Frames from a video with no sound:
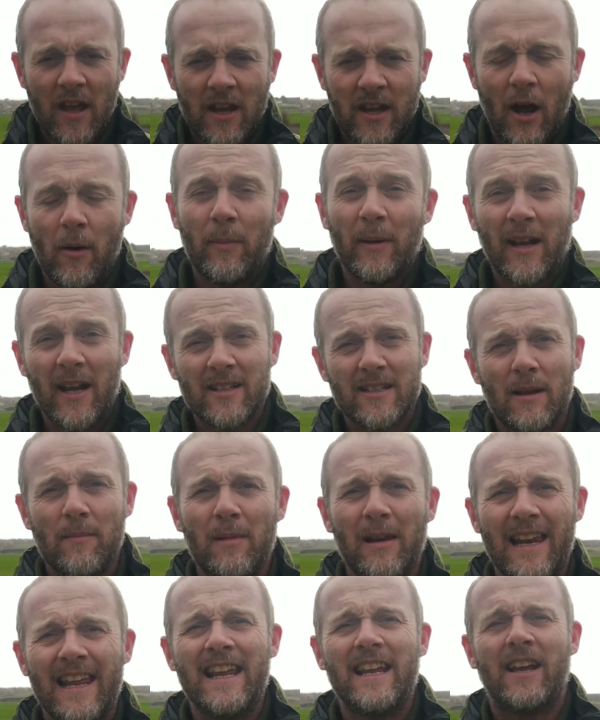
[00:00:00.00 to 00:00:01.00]
Now, because I'm
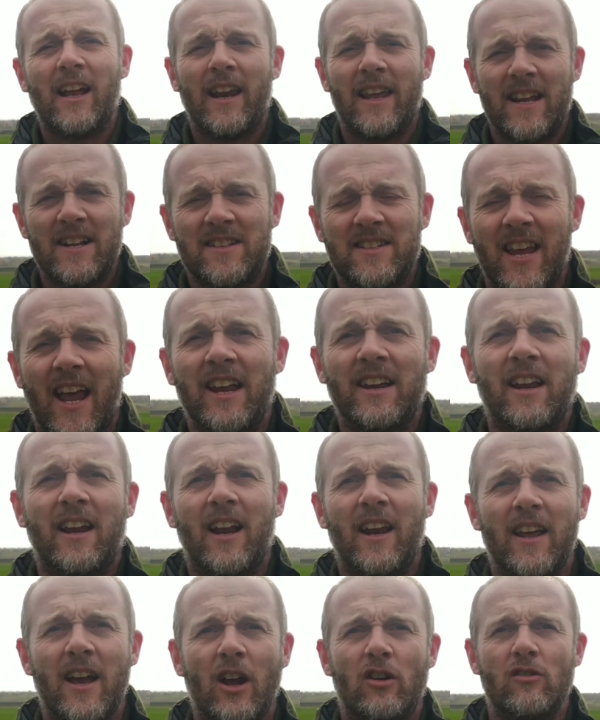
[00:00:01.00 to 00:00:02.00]
legally and
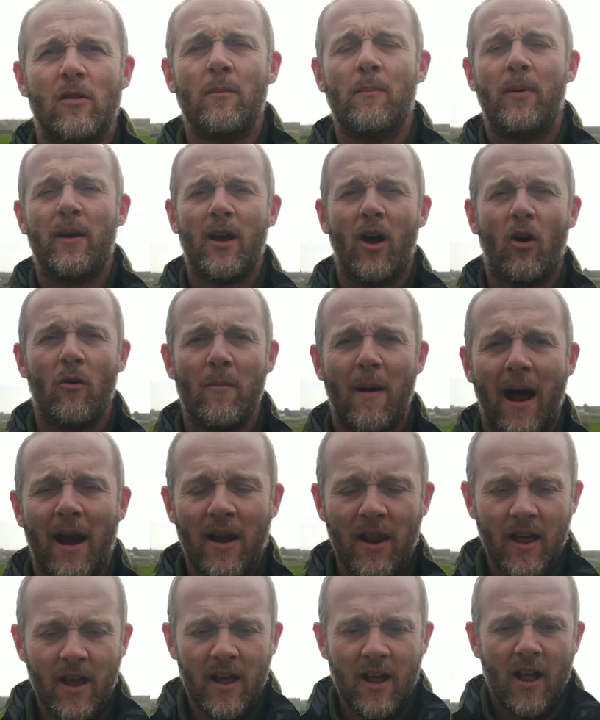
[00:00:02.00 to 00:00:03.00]
technically a grumpy old
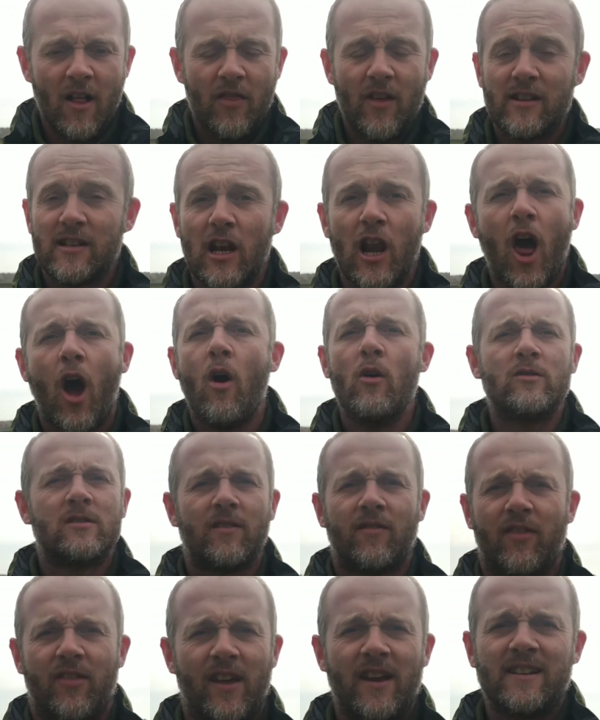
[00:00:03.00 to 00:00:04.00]
man, there's loads
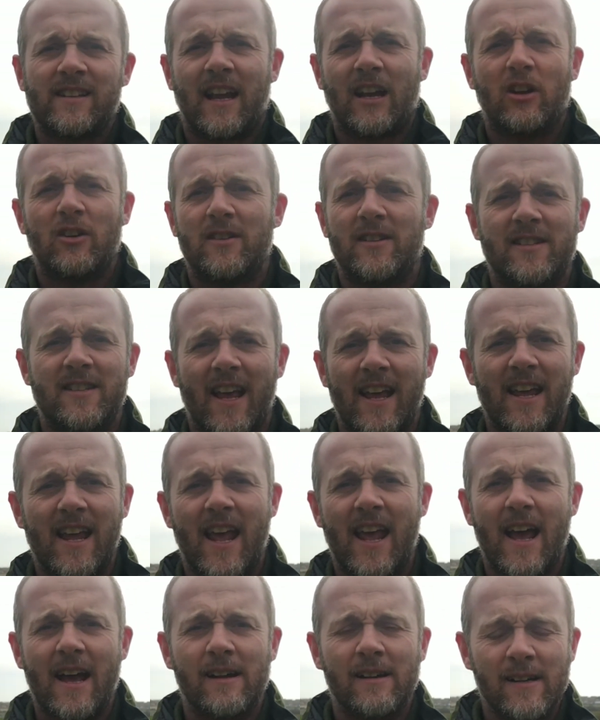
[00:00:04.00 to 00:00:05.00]
of things I could say
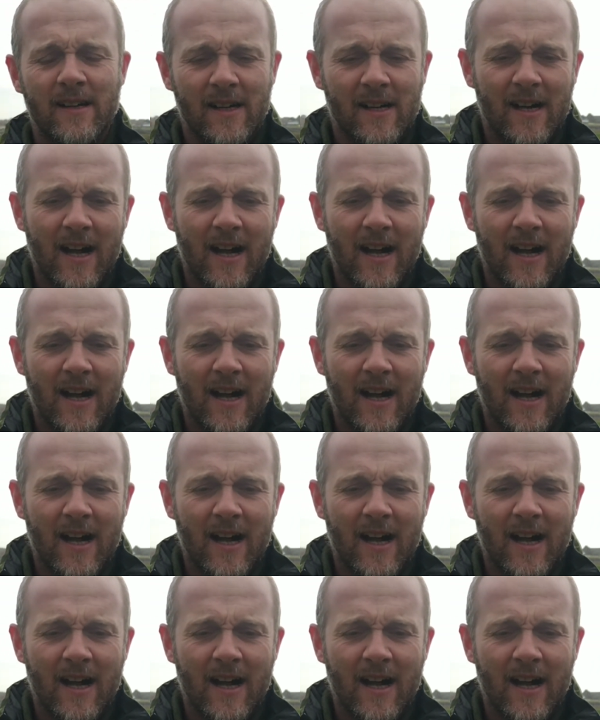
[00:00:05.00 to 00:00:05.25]
here.